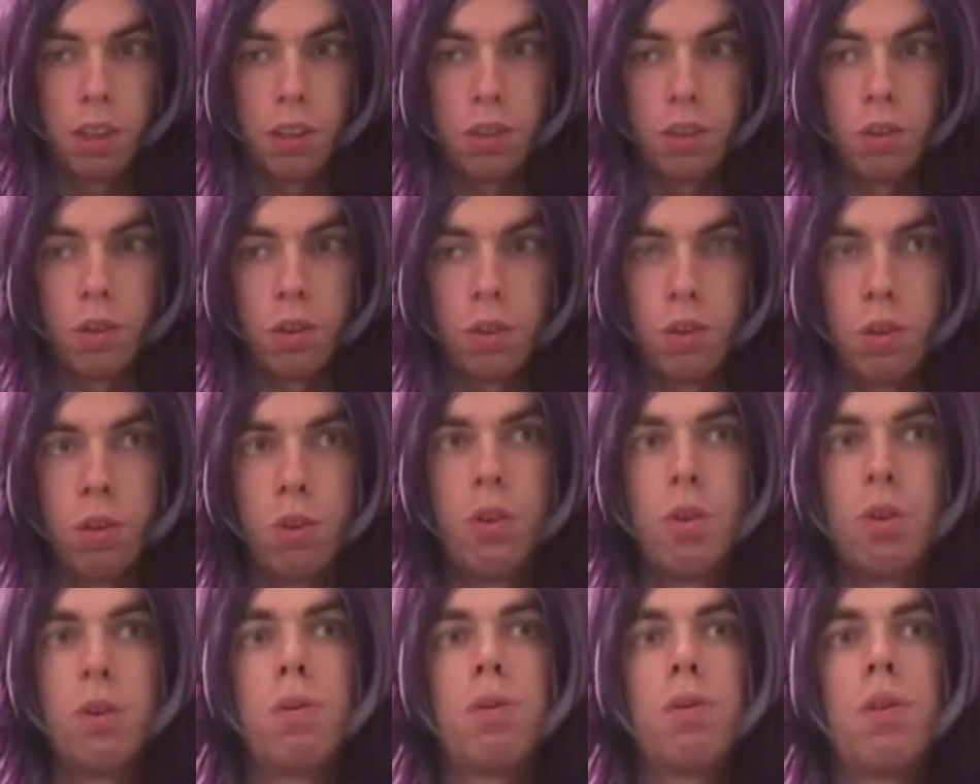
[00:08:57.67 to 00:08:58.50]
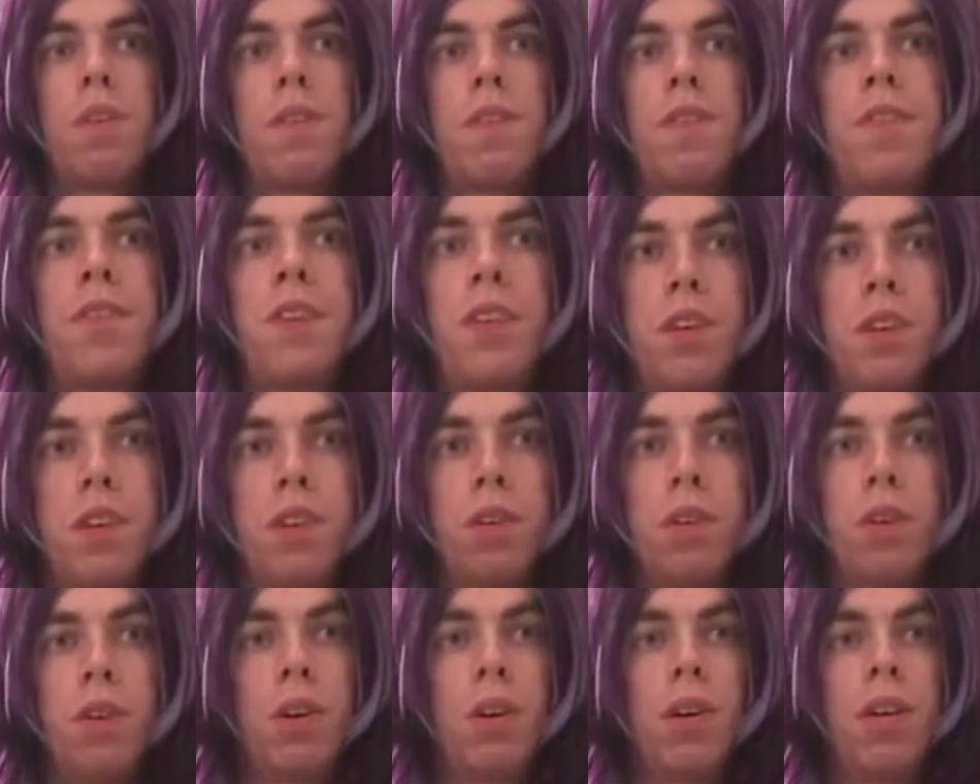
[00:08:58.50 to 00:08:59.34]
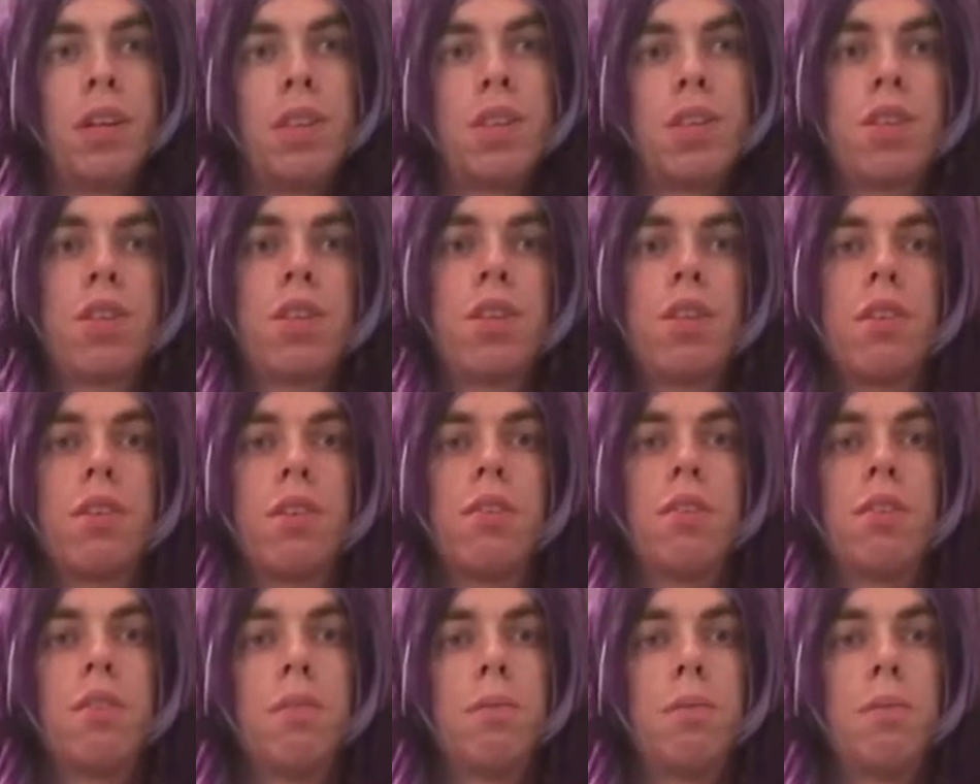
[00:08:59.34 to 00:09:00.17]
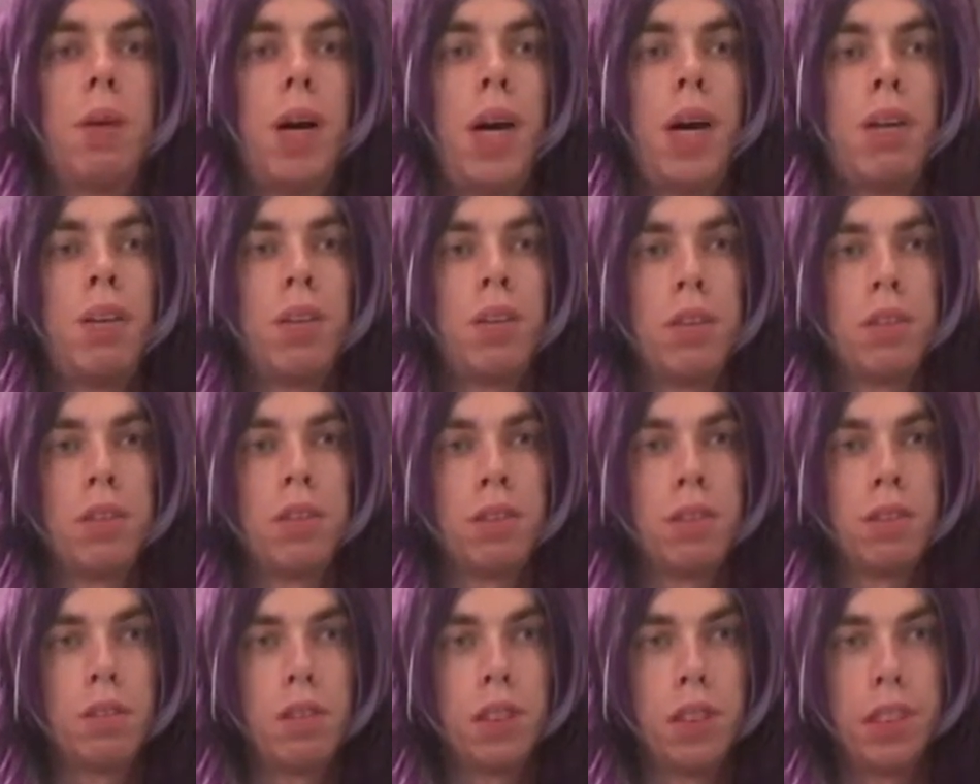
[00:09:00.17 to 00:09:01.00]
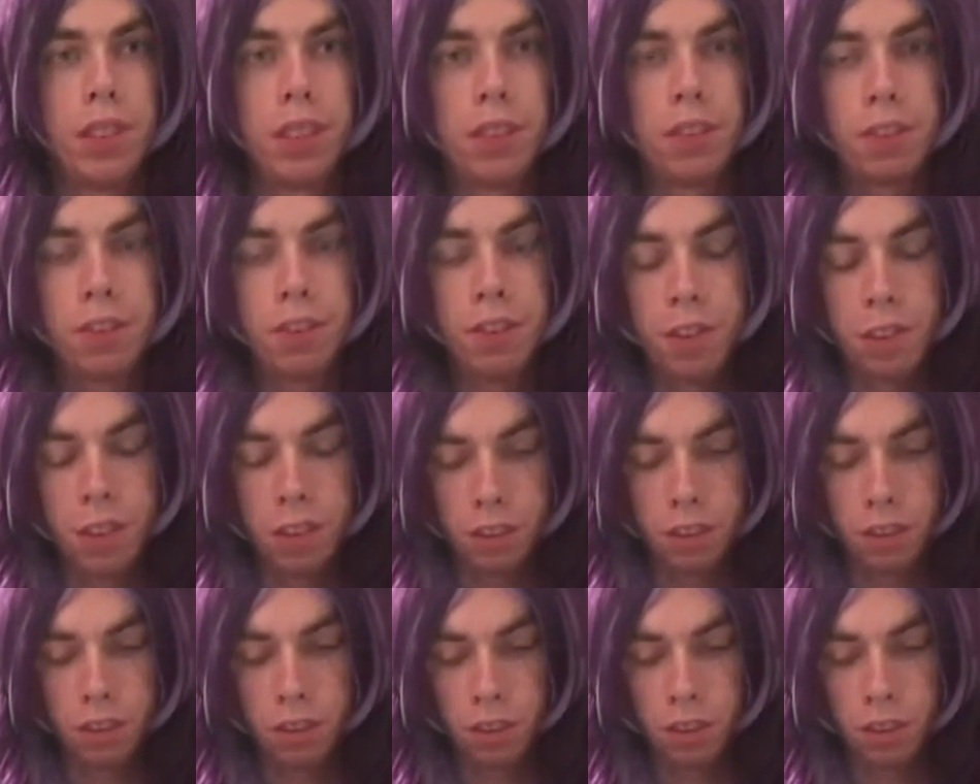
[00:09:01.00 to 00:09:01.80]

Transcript: To reveal his power and his fear.